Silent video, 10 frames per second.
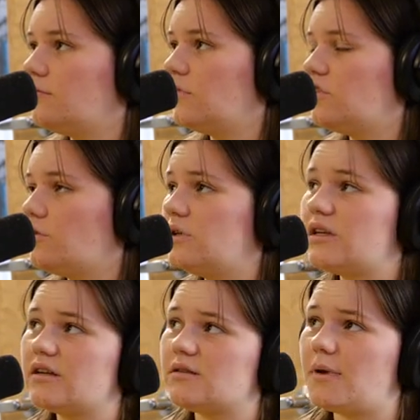so we
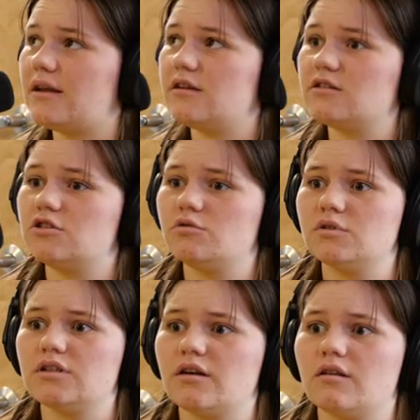sing in Spanish. We
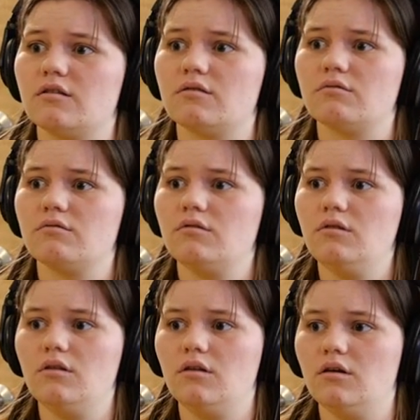sing in. We
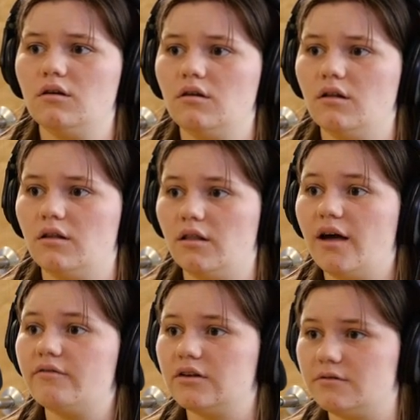sing in Latvian.
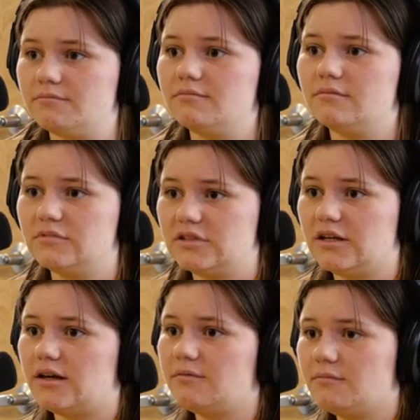Latvian as well. Today.
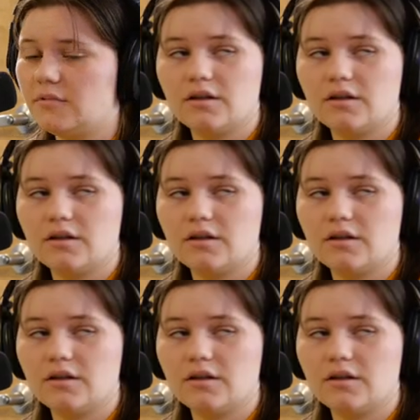There's only one